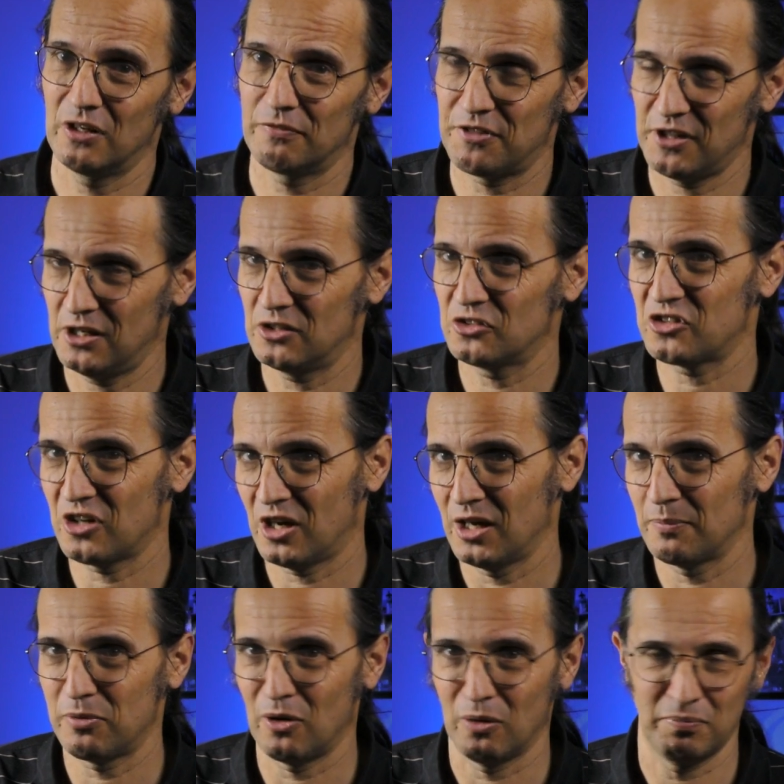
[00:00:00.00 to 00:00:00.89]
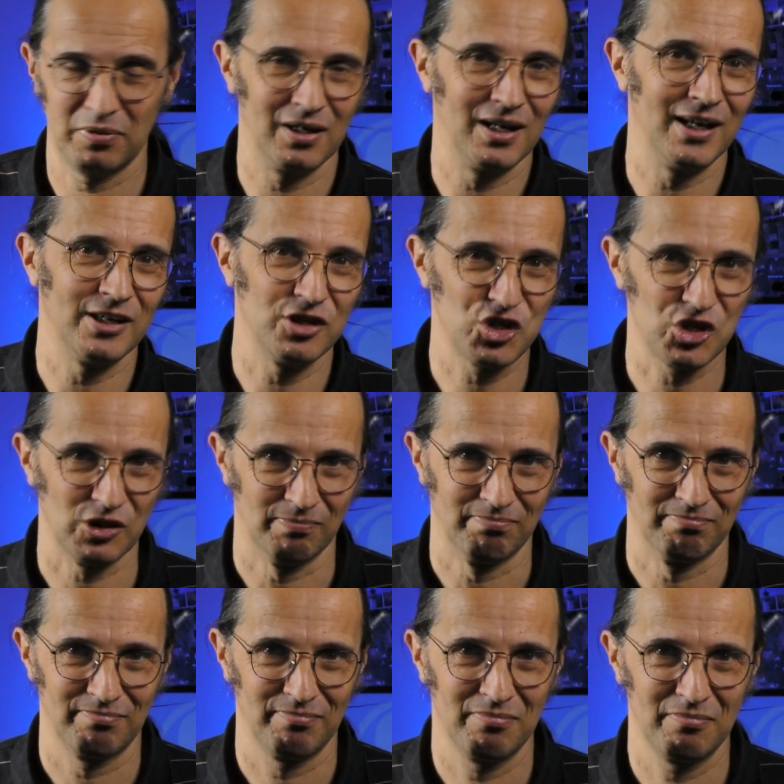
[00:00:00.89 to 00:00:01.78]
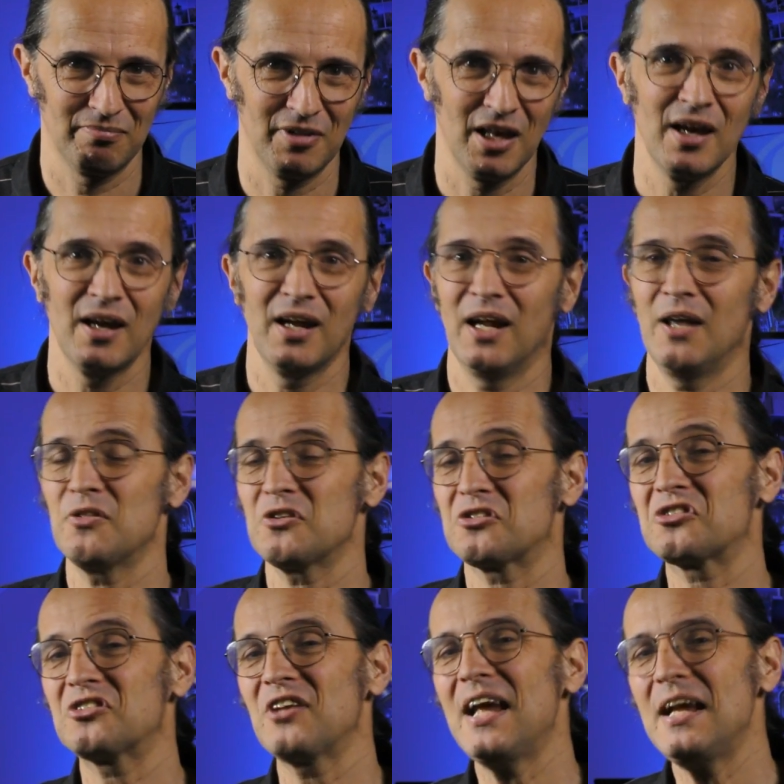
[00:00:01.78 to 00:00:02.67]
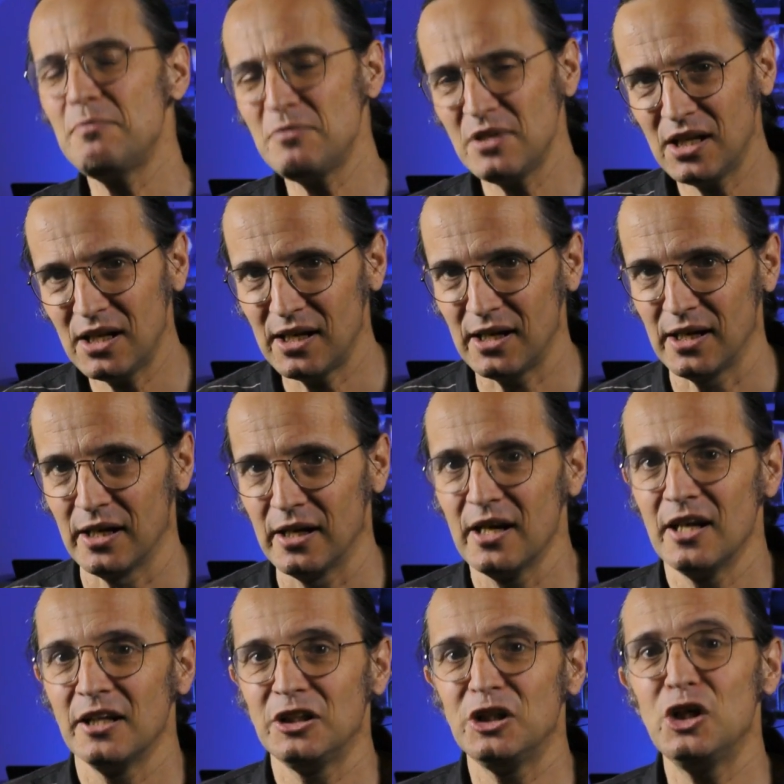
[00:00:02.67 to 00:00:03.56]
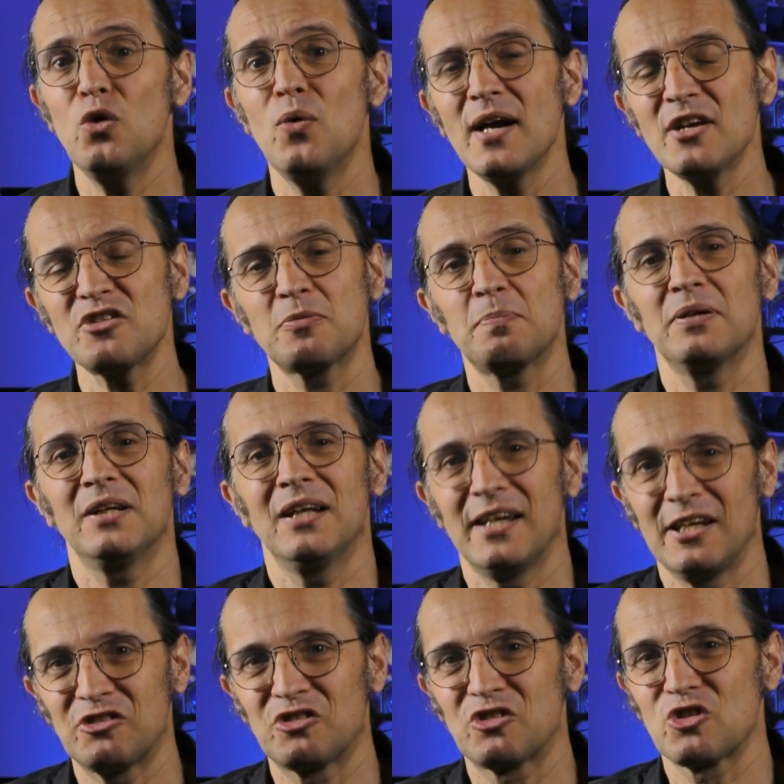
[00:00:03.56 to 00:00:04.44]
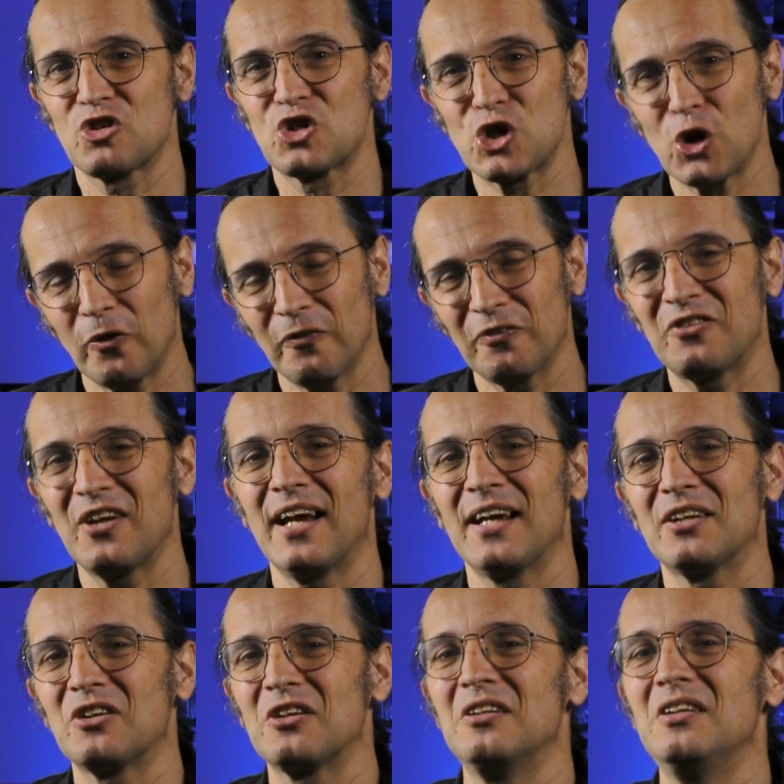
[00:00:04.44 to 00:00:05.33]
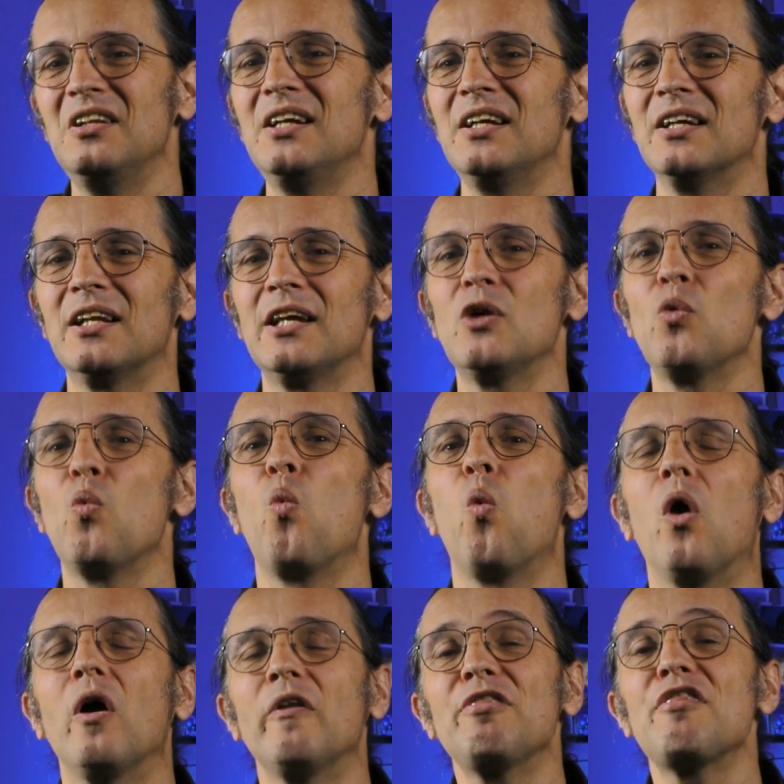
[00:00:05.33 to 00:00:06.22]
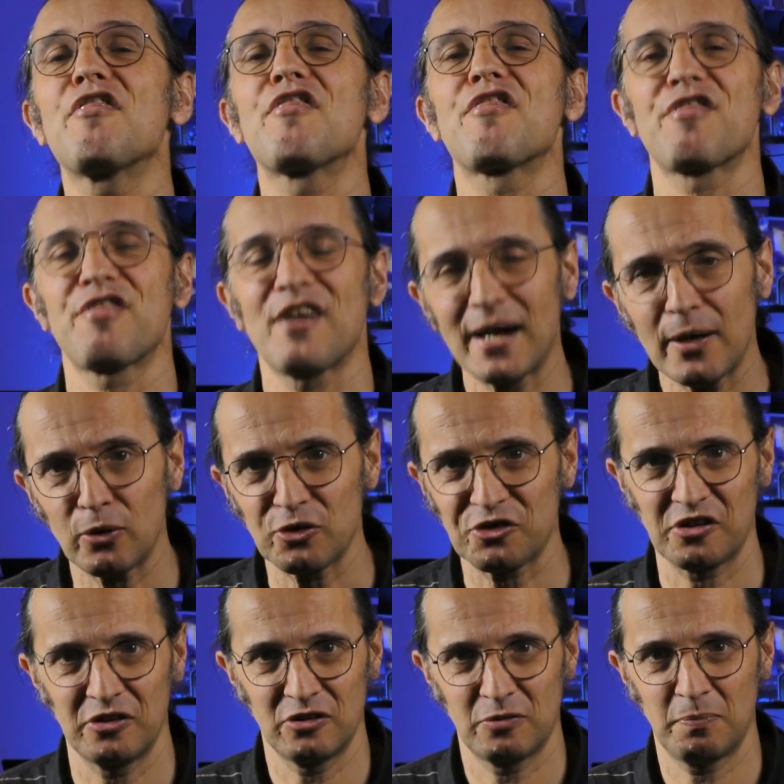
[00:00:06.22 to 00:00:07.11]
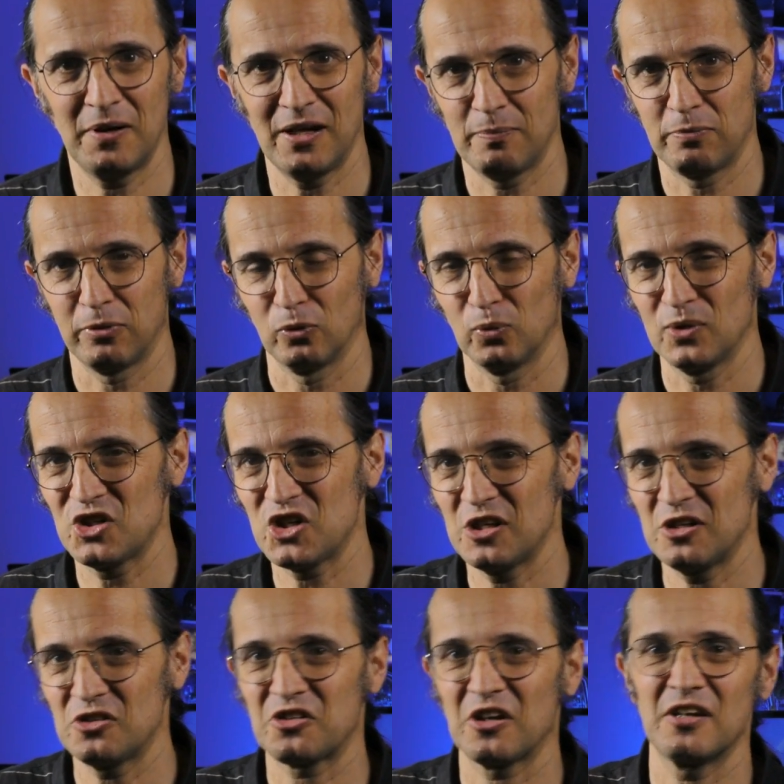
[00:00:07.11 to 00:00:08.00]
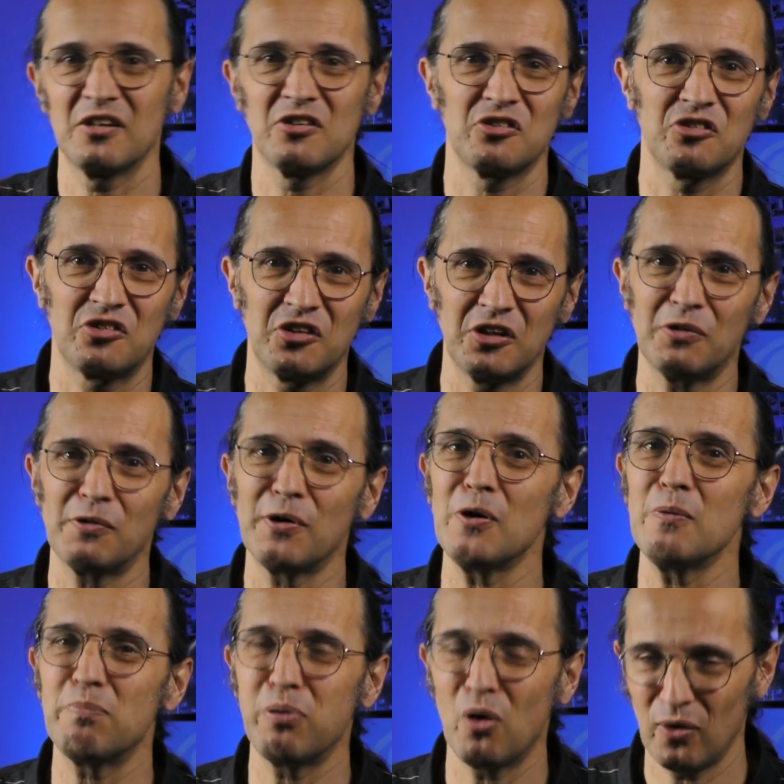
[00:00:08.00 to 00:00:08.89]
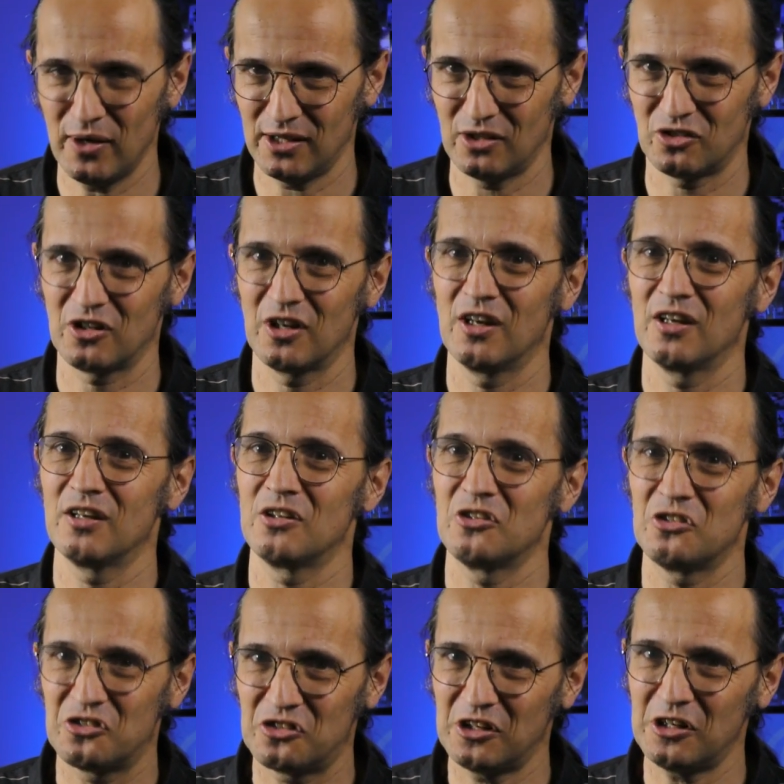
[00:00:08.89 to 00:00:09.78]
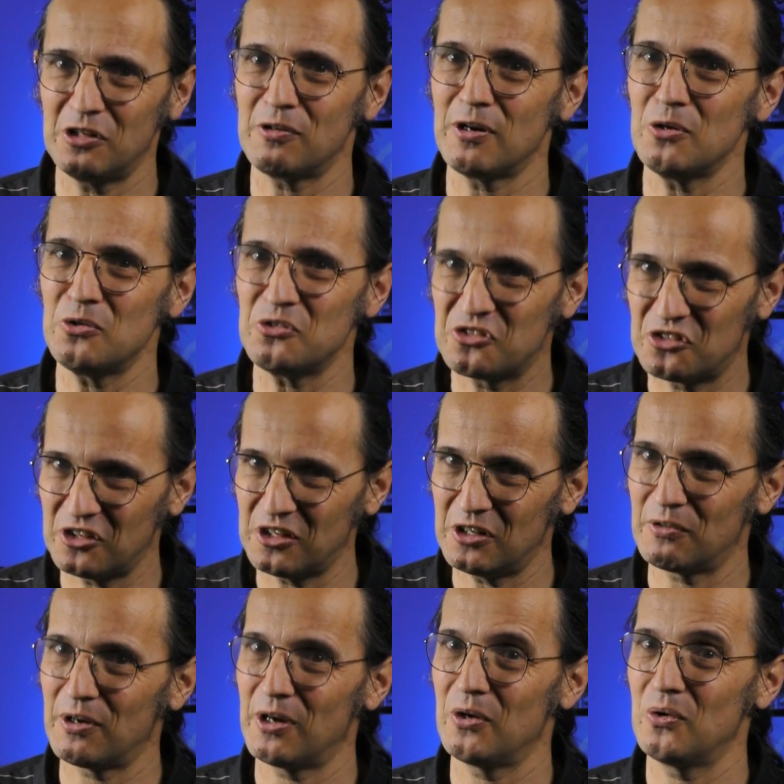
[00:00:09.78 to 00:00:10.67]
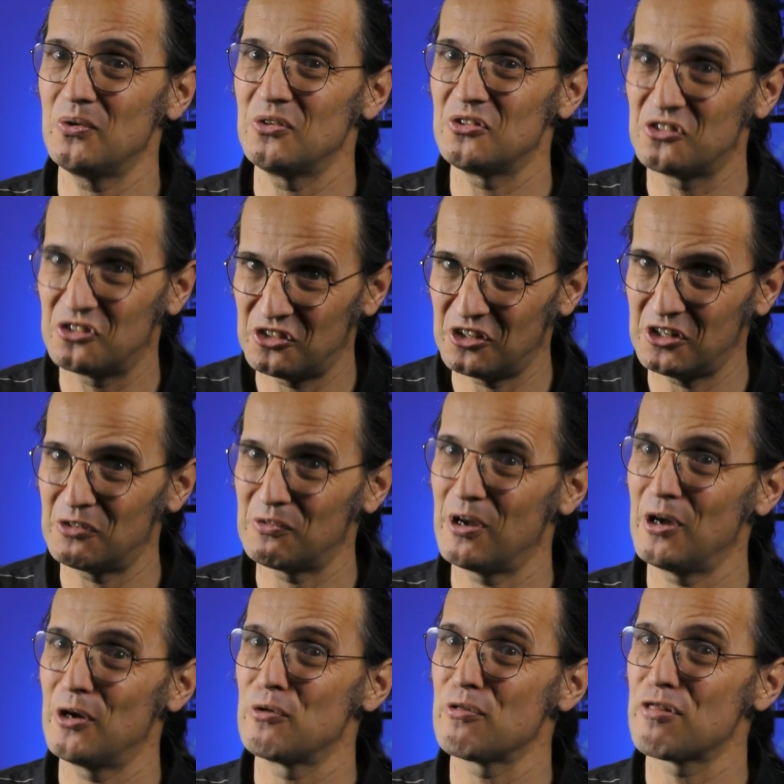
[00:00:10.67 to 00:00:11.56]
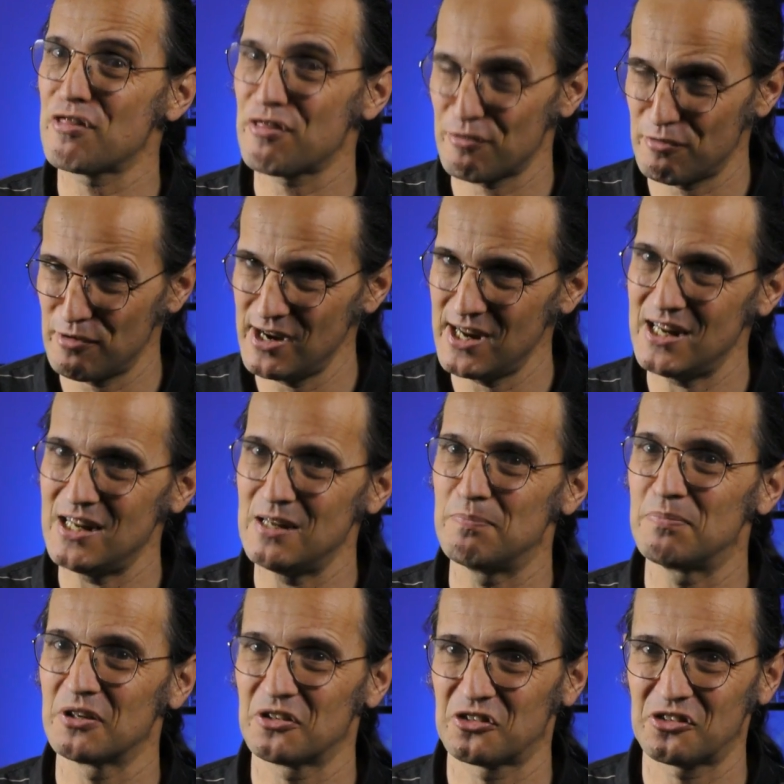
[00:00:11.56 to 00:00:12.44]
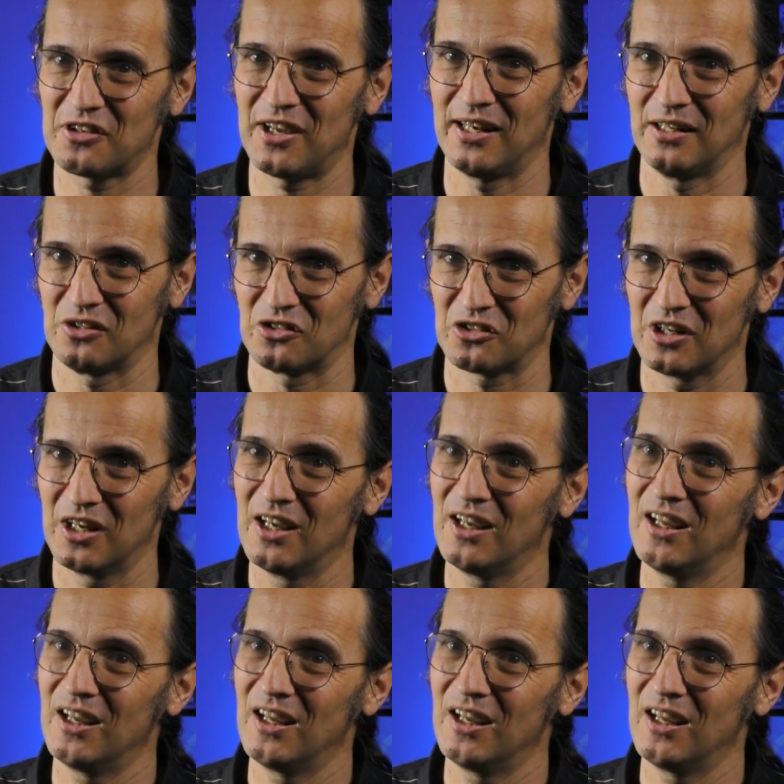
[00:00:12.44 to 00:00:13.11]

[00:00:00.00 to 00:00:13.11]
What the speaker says: of the entire population. In the same year, US police shot dead nearly 1,000 people, which is 0.0003%.